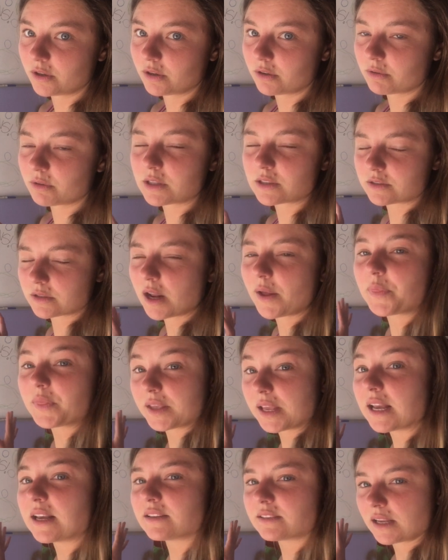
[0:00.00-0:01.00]
where that's not the
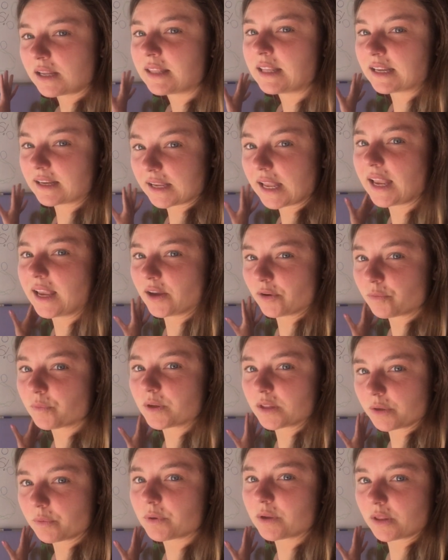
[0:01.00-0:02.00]
case and it can
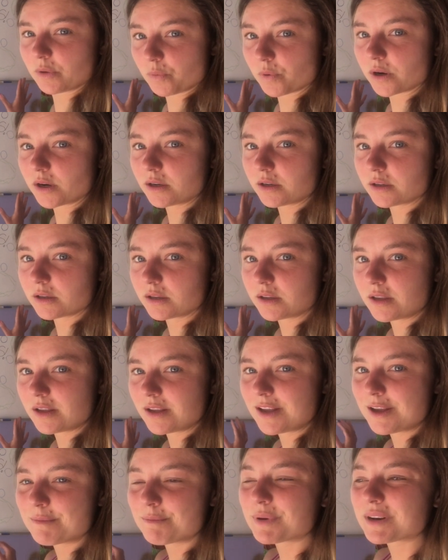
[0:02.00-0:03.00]
really, really work.
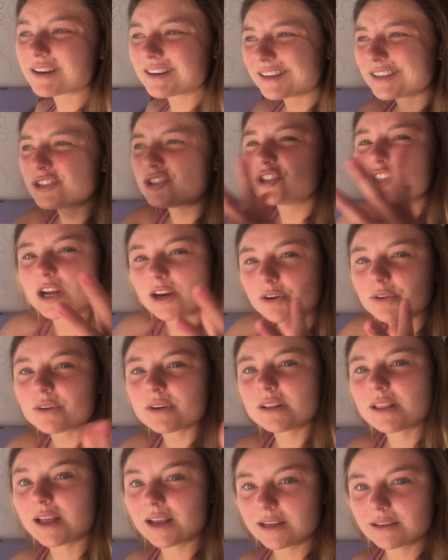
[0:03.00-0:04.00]
But on a
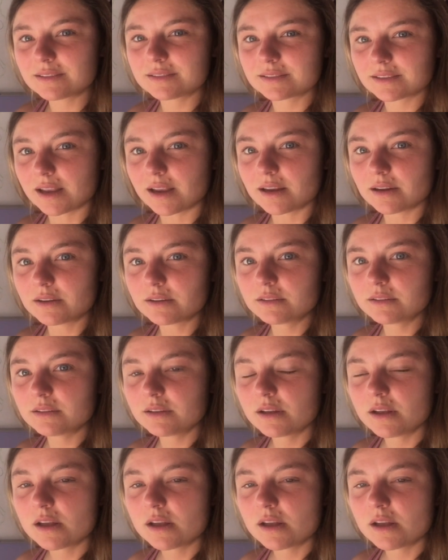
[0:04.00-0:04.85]
generalized scale,